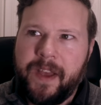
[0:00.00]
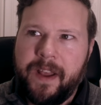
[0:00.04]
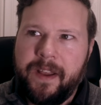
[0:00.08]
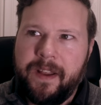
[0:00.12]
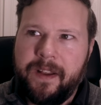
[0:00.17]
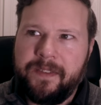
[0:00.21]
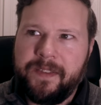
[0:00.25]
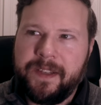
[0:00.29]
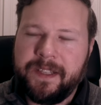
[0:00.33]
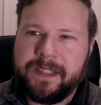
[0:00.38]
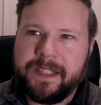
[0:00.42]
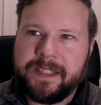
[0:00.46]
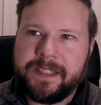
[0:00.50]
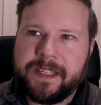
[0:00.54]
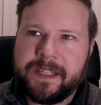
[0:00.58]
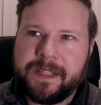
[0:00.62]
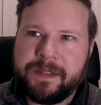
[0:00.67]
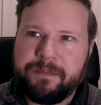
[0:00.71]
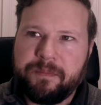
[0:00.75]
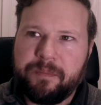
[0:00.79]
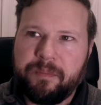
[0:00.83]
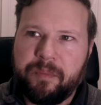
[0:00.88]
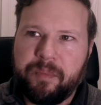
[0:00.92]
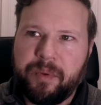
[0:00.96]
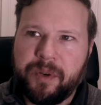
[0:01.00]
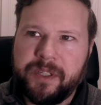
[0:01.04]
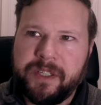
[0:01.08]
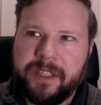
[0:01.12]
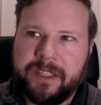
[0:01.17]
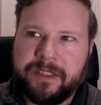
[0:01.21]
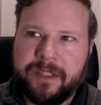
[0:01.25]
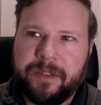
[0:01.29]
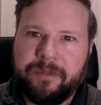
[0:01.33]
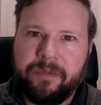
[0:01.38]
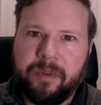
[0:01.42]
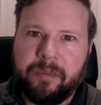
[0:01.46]
i think this is
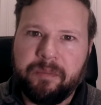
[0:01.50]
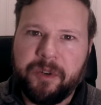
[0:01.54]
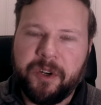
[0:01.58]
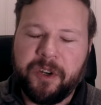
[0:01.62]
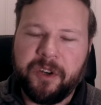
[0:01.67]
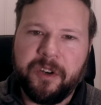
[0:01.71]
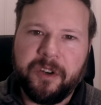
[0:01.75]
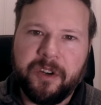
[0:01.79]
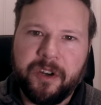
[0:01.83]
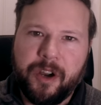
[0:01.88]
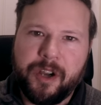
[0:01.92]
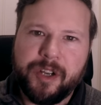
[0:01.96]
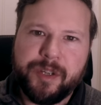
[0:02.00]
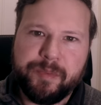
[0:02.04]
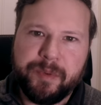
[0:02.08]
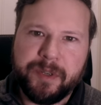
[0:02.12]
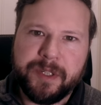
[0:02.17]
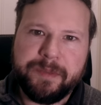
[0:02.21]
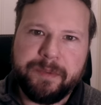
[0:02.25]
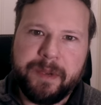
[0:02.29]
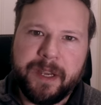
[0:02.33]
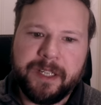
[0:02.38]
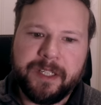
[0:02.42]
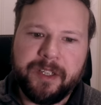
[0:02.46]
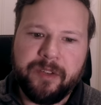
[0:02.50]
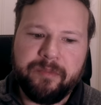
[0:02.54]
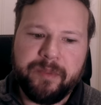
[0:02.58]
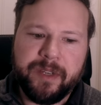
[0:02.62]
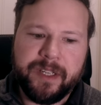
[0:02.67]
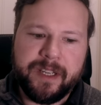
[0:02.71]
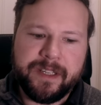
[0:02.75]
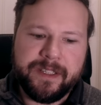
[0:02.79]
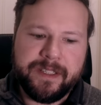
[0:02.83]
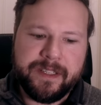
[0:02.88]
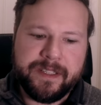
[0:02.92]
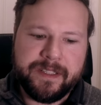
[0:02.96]
particularly from Kierkegaard's perspective
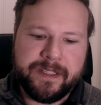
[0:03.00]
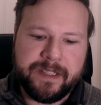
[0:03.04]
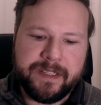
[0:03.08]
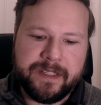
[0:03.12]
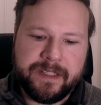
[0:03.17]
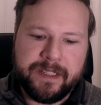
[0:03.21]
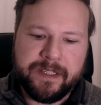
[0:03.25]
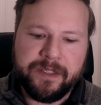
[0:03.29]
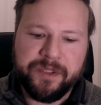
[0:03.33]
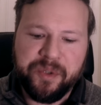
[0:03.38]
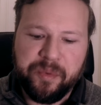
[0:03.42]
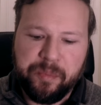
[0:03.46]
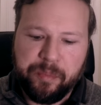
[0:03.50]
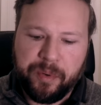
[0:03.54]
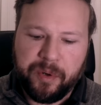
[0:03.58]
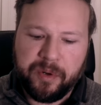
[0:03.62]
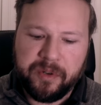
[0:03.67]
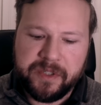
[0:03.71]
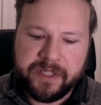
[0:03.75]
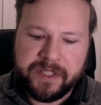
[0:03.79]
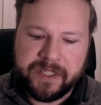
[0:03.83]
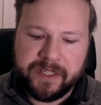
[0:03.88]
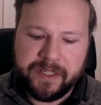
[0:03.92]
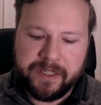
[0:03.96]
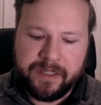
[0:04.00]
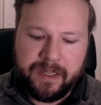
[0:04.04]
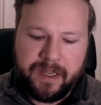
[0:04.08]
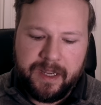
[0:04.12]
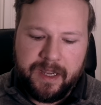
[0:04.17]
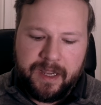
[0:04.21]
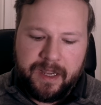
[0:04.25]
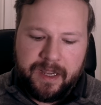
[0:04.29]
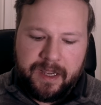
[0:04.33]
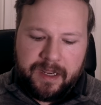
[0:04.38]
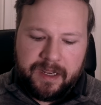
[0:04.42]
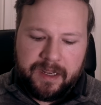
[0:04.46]
because he's a single person
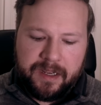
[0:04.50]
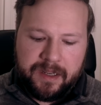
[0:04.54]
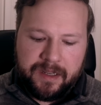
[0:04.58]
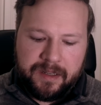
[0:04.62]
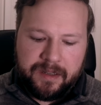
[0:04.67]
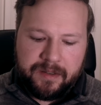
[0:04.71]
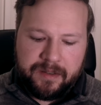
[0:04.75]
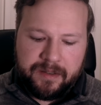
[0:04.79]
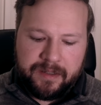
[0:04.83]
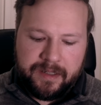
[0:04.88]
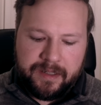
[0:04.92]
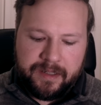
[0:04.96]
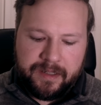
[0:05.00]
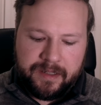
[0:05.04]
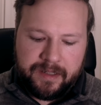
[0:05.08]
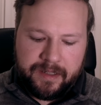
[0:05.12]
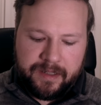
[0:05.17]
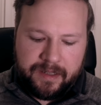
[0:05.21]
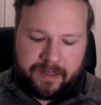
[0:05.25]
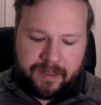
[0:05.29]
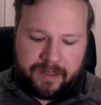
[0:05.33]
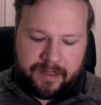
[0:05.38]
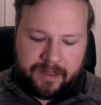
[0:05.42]
uh, it,